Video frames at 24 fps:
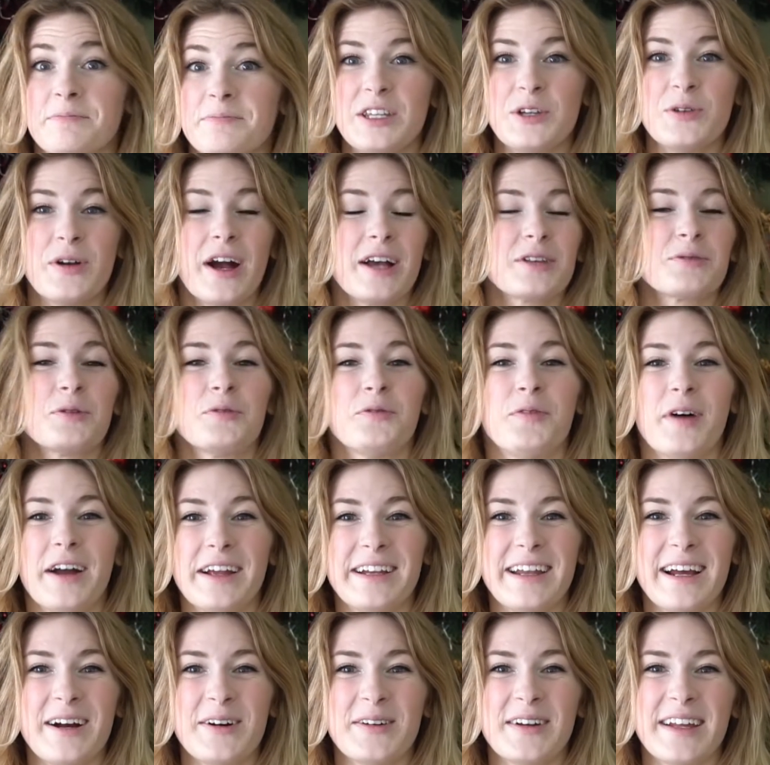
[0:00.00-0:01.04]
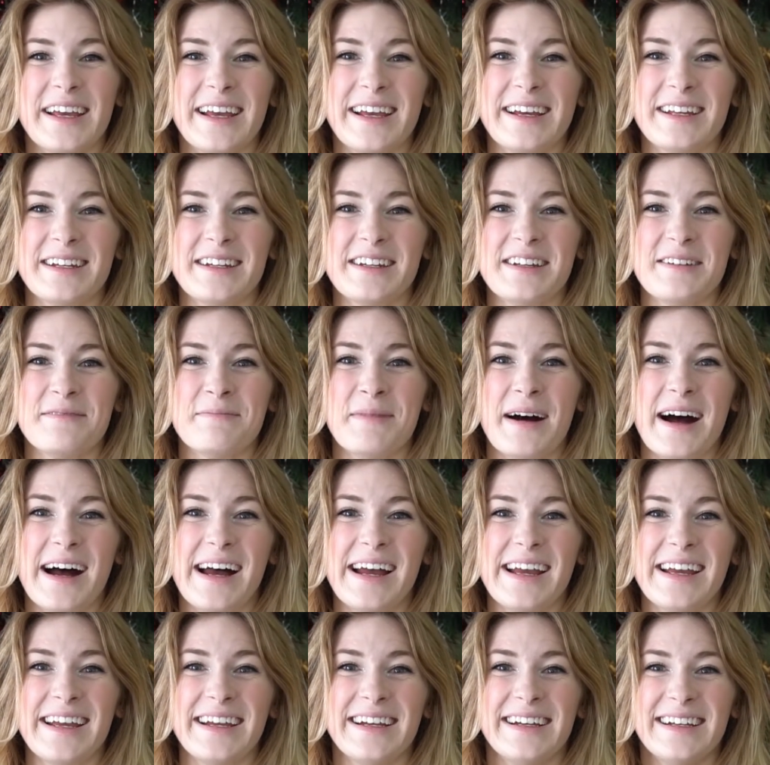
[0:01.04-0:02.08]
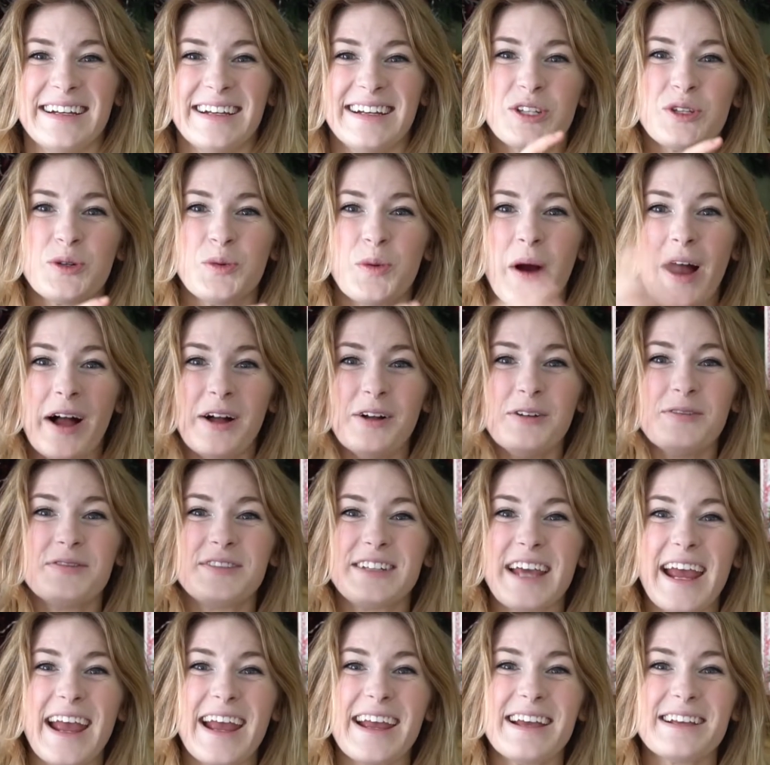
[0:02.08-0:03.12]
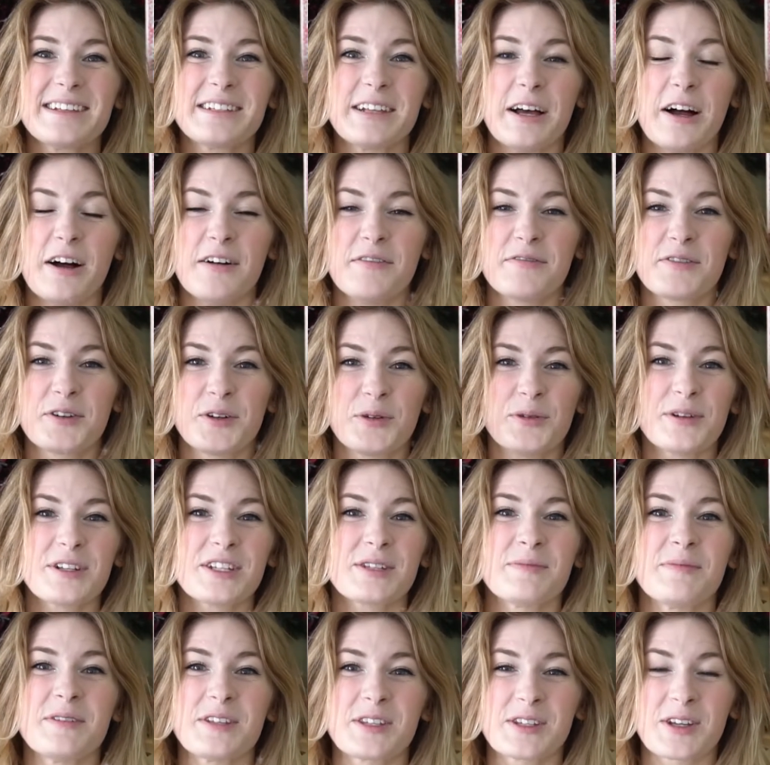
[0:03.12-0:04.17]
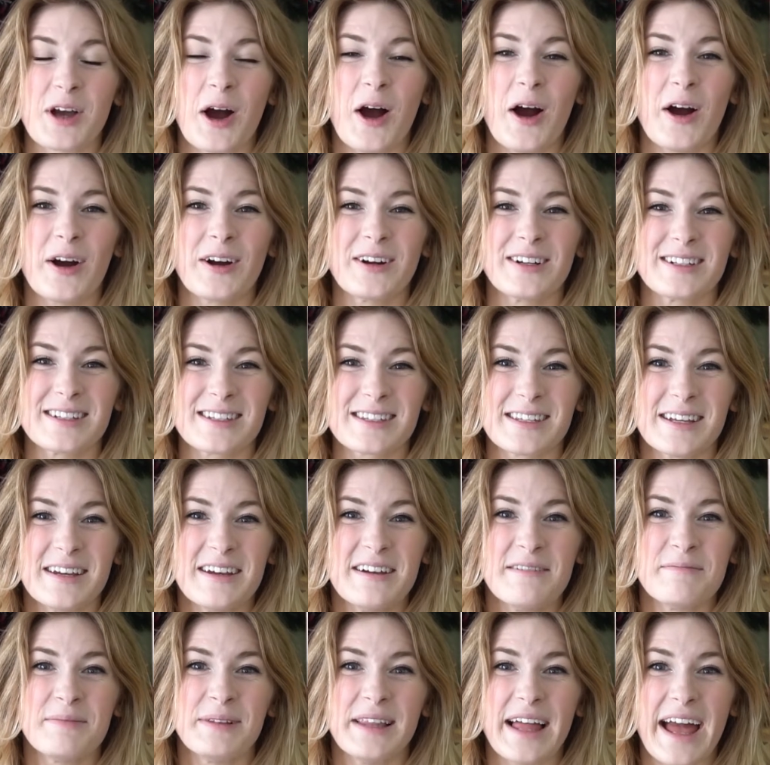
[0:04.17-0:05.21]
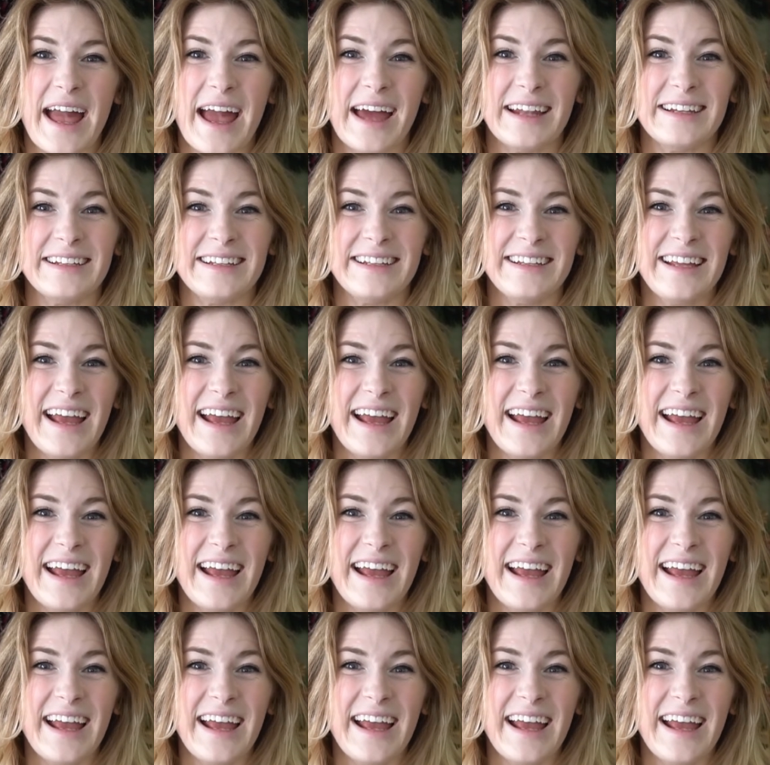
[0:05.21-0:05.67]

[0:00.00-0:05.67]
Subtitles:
You guys will find out in my 12 days of Christmas cards plan.